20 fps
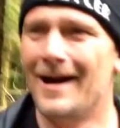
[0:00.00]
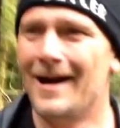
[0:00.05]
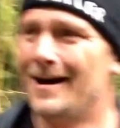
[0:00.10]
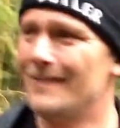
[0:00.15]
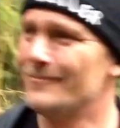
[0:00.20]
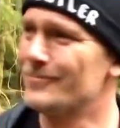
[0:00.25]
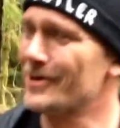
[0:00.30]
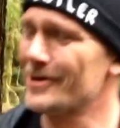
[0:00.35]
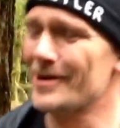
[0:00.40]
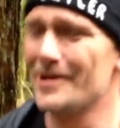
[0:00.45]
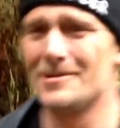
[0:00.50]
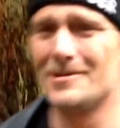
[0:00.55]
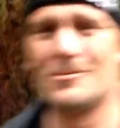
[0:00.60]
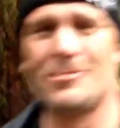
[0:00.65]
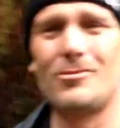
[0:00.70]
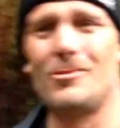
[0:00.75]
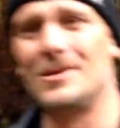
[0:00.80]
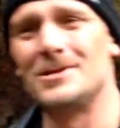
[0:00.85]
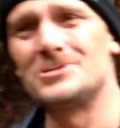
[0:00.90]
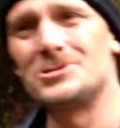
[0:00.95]
We're getting
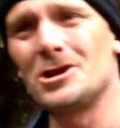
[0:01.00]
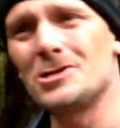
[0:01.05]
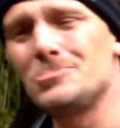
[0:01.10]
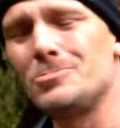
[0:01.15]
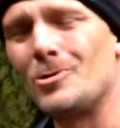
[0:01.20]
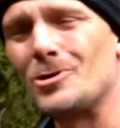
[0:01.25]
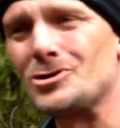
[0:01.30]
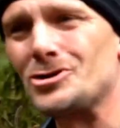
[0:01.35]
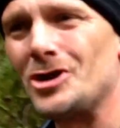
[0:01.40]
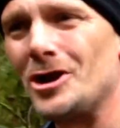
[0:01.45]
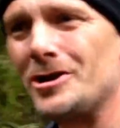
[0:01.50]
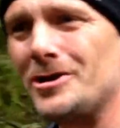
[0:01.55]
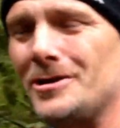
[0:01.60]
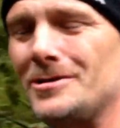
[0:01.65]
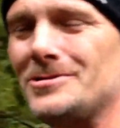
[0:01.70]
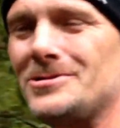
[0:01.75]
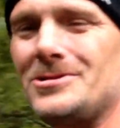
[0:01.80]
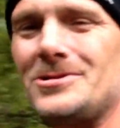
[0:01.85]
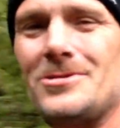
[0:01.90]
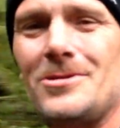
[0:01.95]
6 more
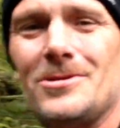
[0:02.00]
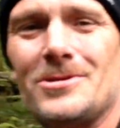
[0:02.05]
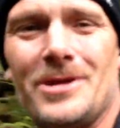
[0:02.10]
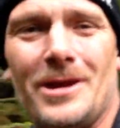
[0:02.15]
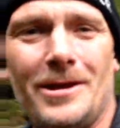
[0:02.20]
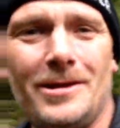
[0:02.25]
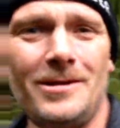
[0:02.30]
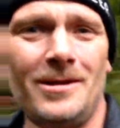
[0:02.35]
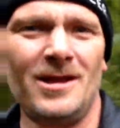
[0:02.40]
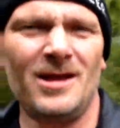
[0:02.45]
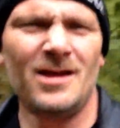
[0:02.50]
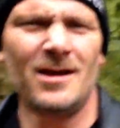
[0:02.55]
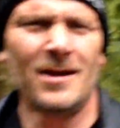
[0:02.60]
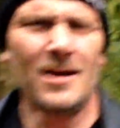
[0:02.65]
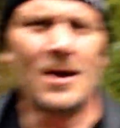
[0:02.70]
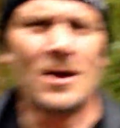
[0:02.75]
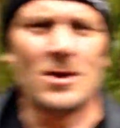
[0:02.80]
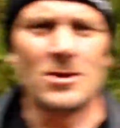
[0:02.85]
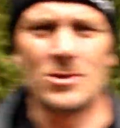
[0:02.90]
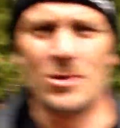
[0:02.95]
chickens, okay?
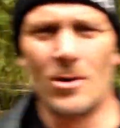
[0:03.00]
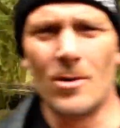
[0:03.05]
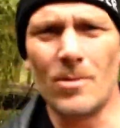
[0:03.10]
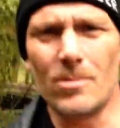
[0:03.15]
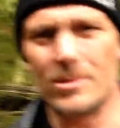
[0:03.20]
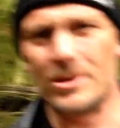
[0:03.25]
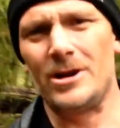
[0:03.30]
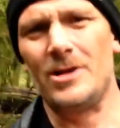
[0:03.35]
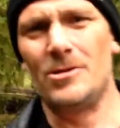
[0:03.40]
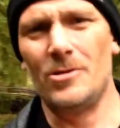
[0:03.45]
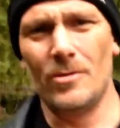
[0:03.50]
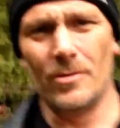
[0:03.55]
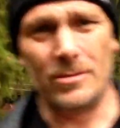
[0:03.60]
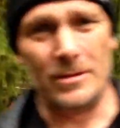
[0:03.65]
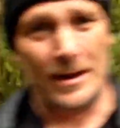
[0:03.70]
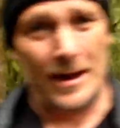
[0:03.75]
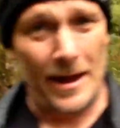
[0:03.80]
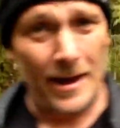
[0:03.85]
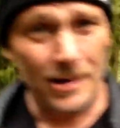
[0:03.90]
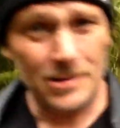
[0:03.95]
You know what we're going to do with the
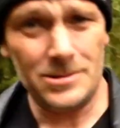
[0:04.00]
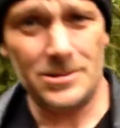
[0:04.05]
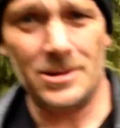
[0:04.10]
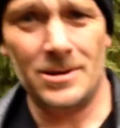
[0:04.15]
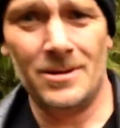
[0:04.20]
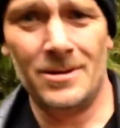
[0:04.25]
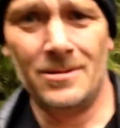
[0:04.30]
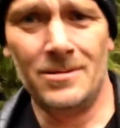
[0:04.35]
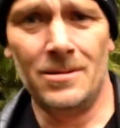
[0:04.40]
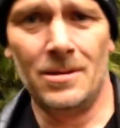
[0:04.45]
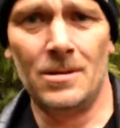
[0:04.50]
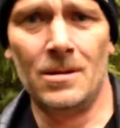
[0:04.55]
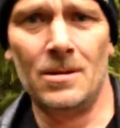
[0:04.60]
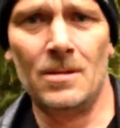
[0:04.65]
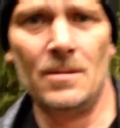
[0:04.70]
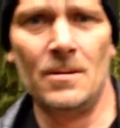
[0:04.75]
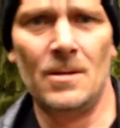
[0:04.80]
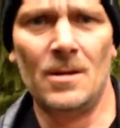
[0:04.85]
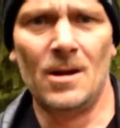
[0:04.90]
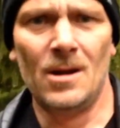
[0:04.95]
eggs?
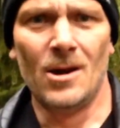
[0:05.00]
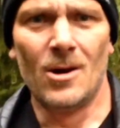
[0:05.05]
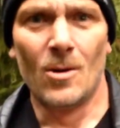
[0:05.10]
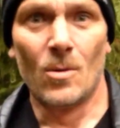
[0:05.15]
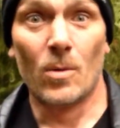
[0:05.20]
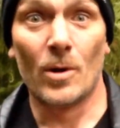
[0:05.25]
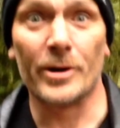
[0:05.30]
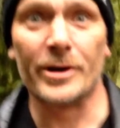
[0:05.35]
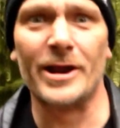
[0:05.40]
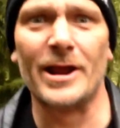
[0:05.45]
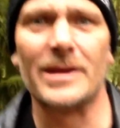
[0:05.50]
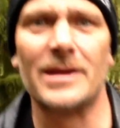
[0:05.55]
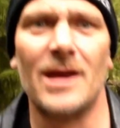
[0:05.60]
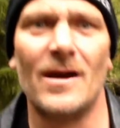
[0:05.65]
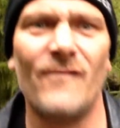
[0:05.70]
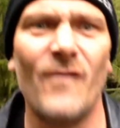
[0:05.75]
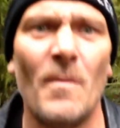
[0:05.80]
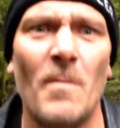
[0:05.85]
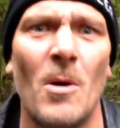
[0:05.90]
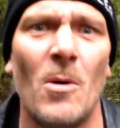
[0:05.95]
We're going to give
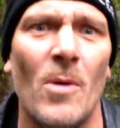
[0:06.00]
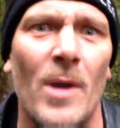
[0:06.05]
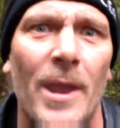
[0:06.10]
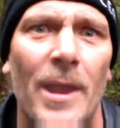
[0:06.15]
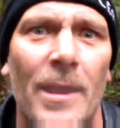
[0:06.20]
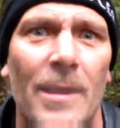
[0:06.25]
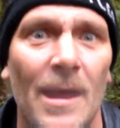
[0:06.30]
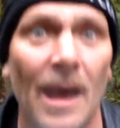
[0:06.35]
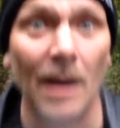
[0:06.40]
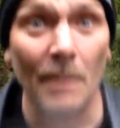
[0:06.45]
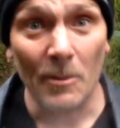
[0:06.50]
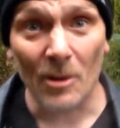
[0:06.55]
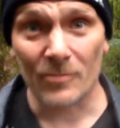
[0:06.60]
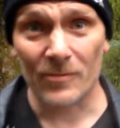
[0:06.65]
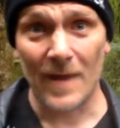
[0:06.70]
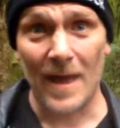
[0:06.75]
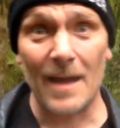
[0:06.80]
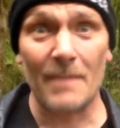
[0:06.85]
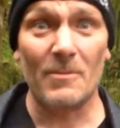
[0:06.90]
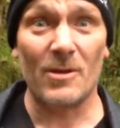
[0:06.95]
them away. How about
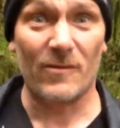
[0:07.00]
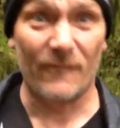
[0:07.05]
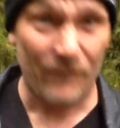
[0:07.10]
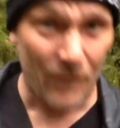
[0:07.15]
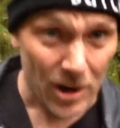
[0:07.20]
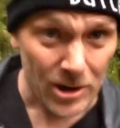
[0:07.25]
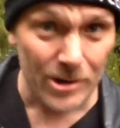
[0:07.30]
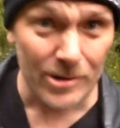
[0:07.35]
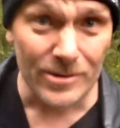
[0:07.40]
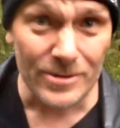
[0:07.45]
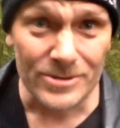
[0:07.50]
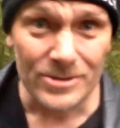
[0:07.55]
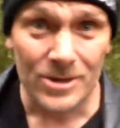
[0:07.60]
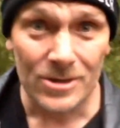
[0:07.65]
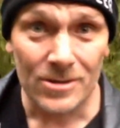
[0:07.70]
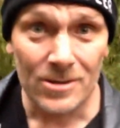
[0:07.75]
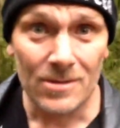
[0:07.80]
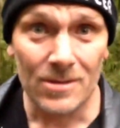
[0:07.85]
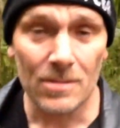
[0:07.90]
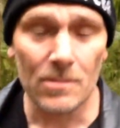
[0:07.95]
that, motherfuckers?
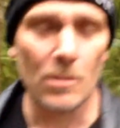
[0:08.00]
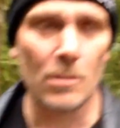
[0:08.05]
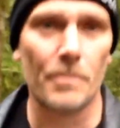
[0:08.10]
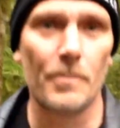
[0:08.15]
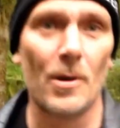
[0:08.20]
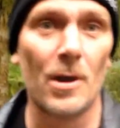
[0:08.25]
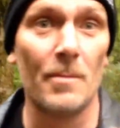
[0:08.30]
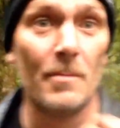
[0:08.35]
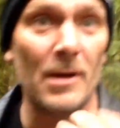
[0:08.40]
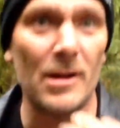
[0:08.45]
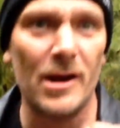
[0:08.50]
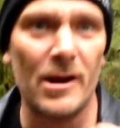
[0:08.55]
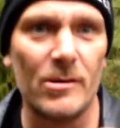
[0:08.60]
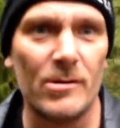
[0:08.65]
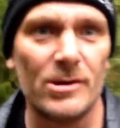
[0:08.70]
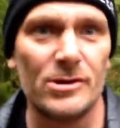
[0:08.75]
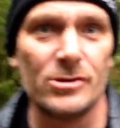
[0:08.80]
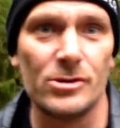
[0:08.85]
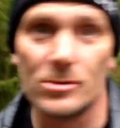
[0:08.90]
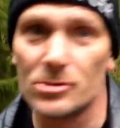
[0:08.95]
Or pardon my
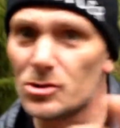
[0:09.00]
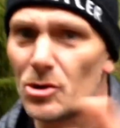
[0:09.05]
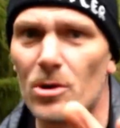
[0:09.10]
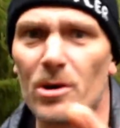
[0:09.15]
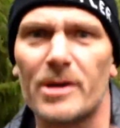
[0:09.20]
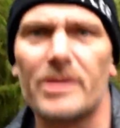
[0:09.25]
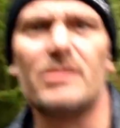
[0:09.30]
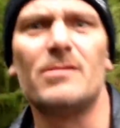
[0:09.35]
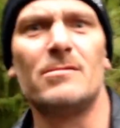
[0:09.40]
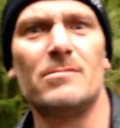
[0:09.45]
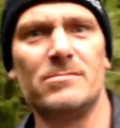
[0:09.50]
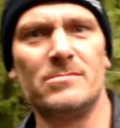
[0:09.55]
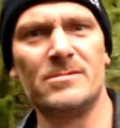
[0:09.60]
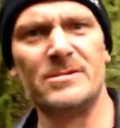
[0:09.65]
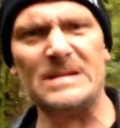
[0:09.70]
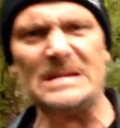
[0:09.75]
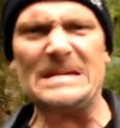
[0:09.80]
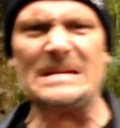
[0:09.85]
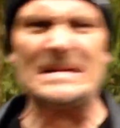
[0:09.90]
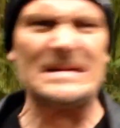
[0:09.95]
language. Sorry.
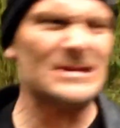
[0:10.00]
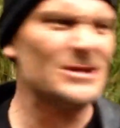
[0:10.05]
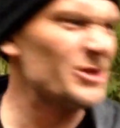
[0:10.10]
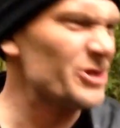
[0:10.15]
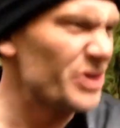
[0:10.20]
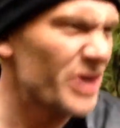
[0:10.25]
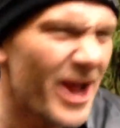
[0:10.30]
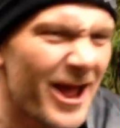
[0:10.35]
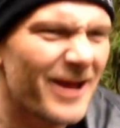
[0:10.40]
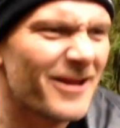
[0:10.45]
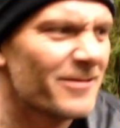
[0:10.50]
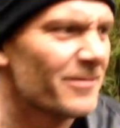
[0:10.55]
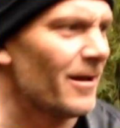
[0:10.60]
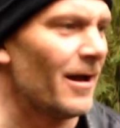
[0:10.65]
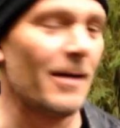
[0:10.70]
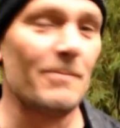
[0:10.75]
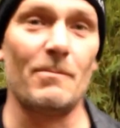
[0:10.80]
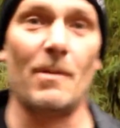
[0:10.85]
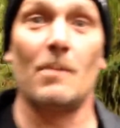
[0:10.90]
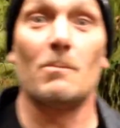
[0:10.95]
Shit. I'm...